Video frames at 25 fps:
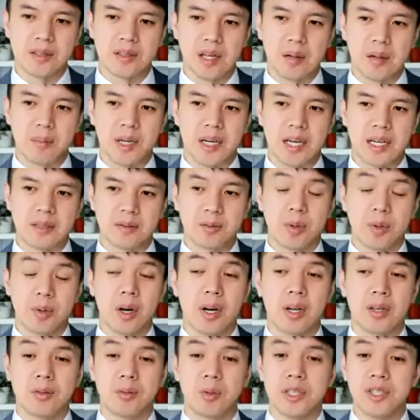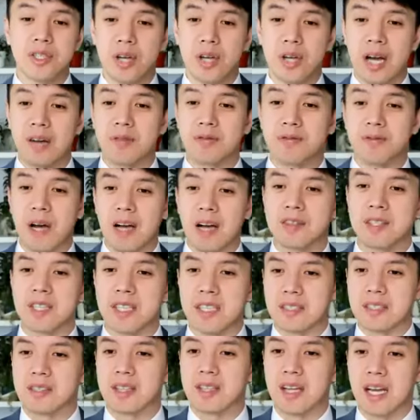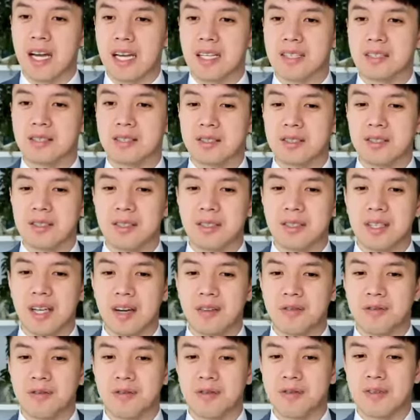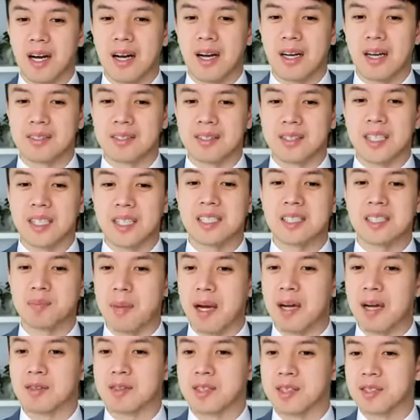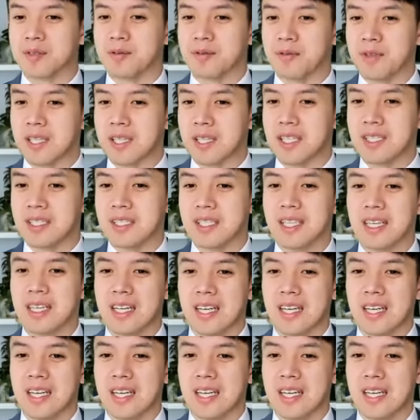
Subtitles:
bad. Well, when you have 5 kids, guys, you got 6 mouths to feed.